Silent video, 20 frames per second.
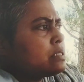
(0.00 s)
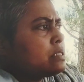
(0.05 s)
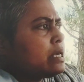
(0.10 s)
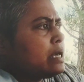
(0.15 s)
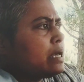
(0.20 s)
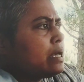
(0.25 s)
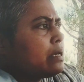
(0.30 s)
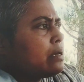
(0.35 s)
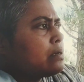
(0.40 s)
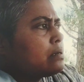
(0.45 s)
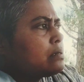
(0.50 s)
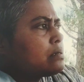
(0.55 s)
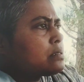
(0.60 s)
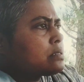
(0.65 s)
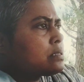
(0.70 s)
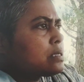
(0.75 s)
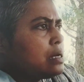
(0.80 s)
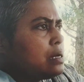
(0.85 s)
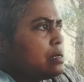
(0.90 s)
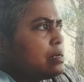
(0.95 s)
they
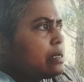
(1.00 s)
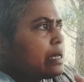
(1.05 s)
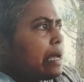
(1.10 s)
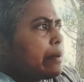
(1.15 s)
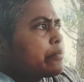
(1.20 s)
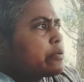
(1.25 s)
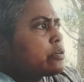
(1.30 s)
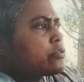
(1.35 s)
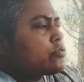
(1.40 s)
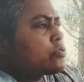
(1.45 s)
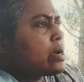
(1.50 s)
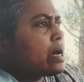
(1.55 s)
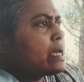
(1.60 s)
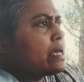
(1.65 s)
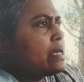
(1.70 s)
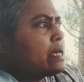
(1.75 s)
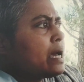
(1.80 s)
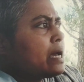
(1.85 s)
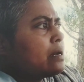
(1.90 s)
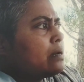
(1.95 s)
still kept
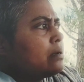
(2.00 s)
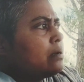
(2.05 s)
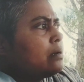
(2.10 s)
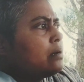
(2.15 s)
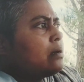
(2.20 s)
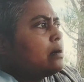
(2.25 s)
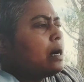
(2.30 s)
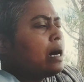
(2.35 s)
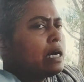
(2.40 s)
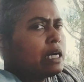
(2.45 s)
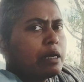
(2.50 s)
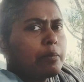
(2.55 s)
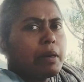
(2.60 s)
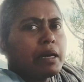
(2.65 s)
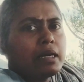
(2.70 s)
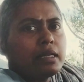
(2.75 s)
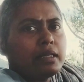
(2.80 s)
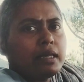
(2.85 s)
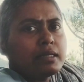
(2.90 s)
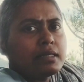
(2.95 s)
trying and
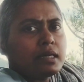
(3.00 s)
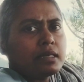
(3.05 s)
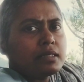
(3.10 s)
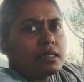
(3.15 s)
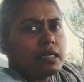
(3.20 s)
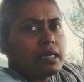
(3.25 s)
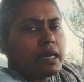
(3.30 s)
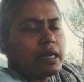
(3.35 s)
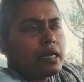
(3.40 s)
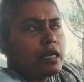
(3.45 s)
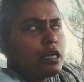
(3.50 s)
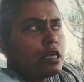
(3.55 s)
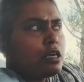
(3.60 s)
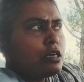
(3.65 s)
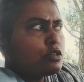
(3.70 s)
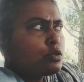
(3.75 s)
ultimately they succeeded.